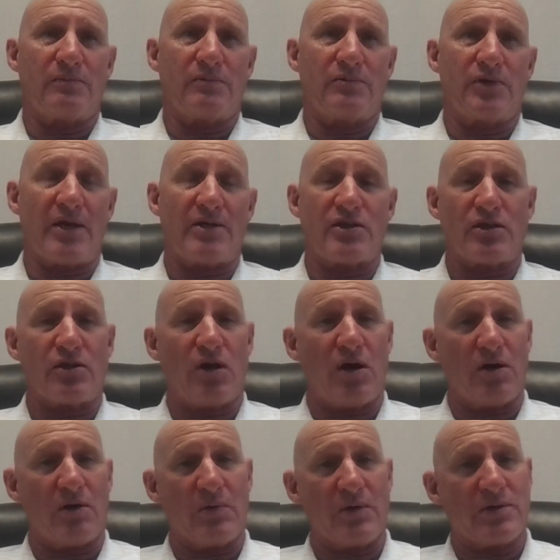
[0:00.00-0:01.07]
Jason
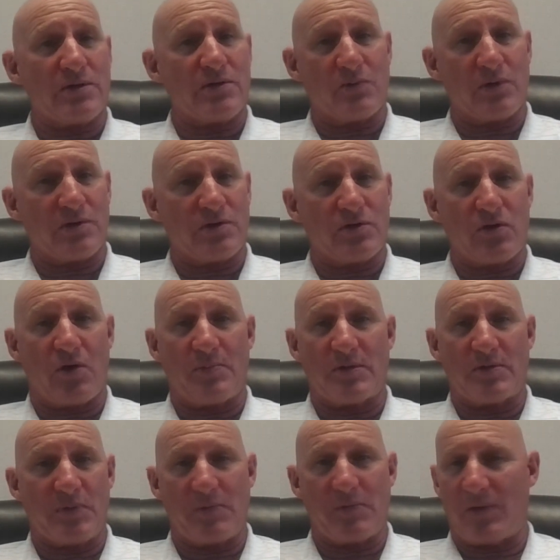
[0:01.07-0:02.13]
Dogowitz is one of the
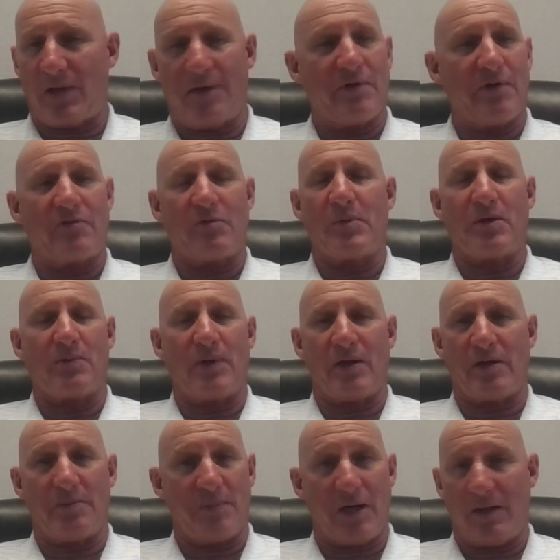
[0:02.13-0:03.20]
sharpest people I've ever been
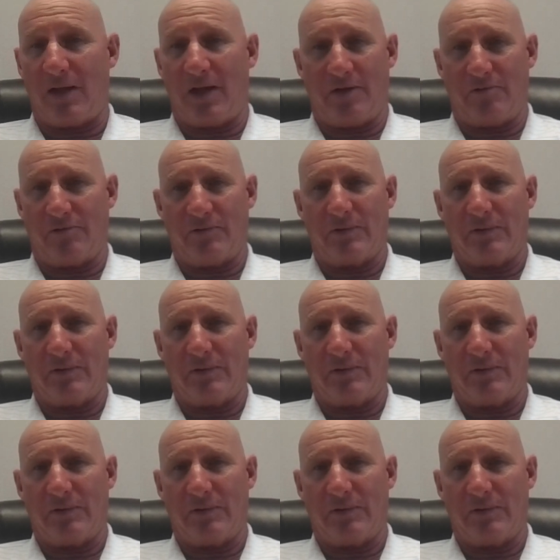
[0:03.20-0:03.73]
around in my life.